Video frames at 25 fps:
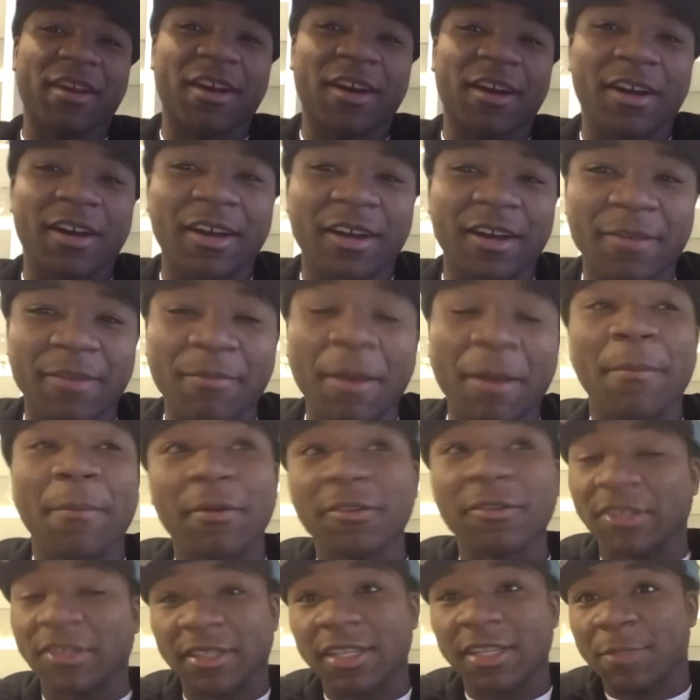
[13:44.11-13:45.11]
uh, my
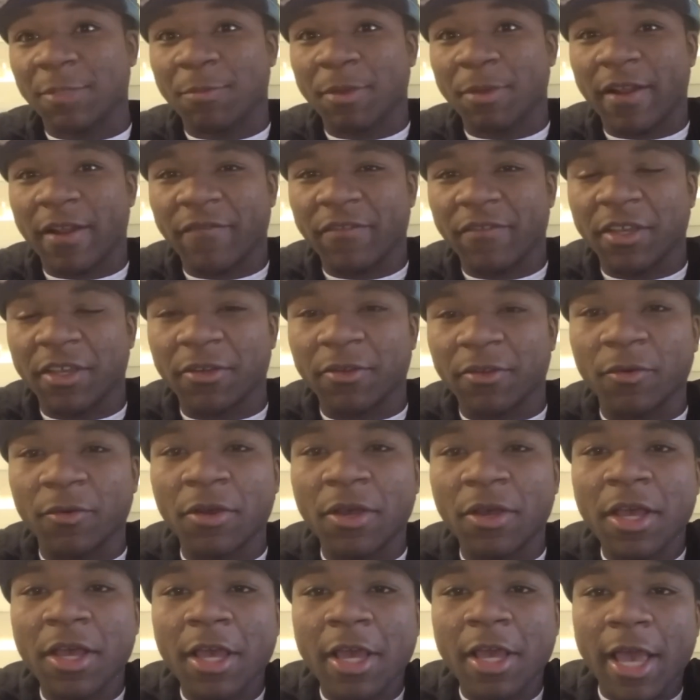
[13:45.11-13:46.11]
most anticipated vehicle.